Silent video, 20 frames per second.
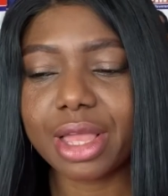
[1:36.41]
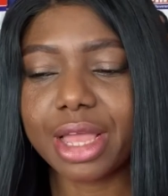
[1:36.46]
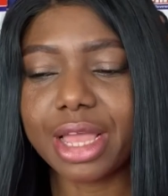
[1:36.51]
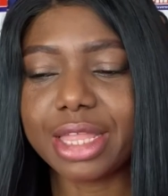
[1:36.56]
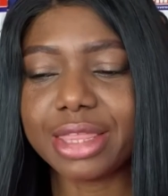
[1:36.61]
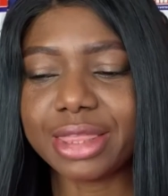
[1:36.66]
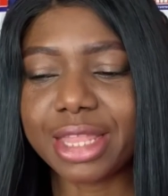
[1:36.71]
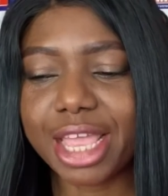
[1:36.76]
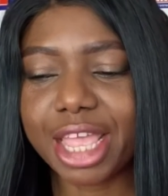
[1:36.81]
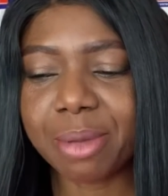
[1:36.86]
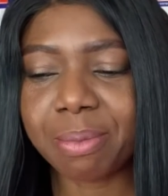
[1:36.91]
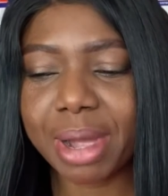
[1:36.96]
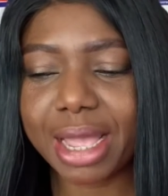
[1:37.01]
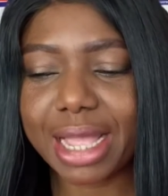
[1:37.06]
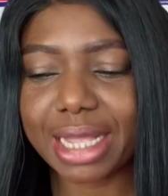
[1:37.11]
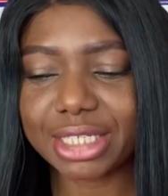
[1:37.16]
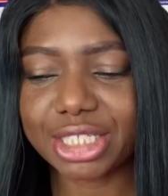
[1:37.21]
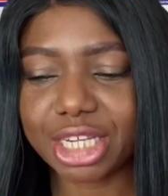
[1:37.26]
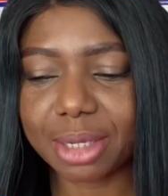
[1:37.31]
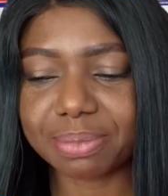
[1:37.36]
Nehemiah
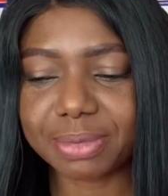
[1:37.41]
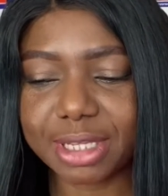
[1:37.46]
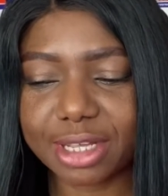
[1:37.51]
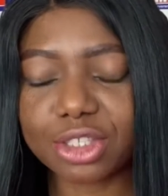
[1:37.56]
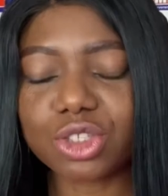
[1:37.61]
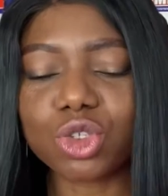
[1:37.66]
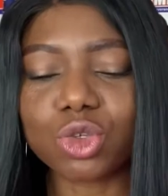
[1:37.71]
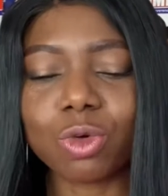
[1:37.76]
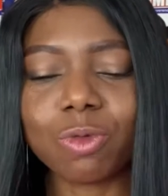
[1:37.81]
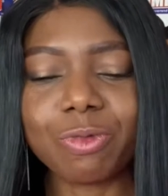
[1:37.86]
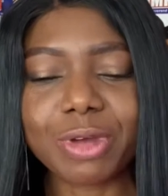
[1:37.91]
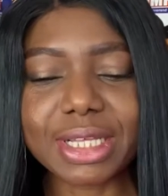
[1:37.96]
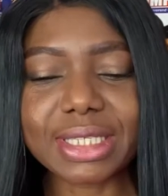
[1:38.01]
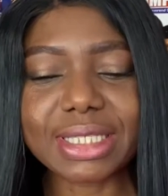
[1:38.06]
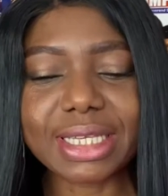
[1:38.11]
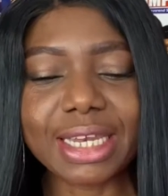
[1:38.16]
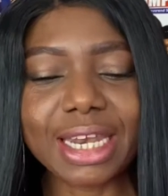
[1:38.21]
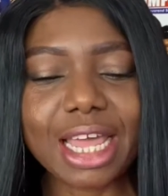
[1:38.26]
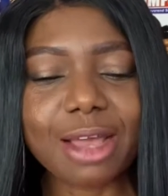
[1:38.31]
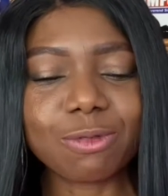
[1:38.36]
chapter 2, verse
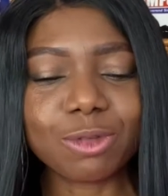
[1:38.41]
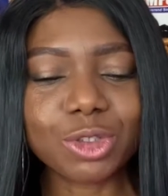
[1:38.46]
11